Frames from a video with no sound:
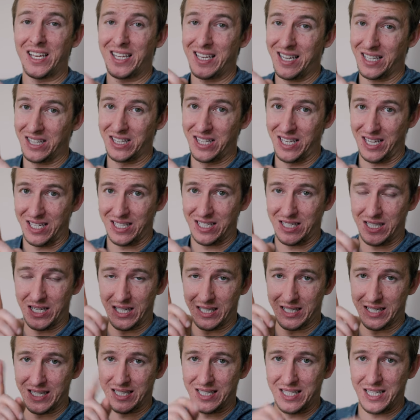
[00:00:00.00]
get this,
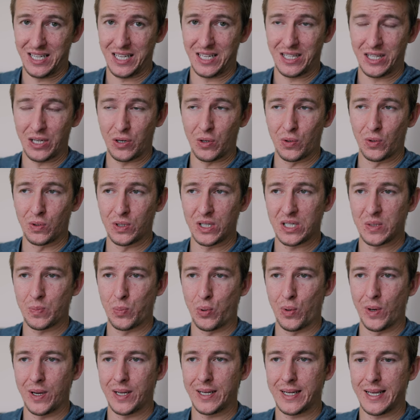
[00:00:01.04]
this is the, the coolest
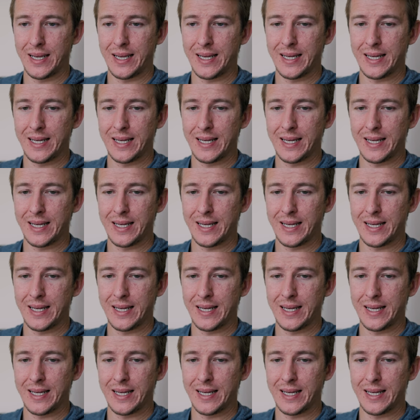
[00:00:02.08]
point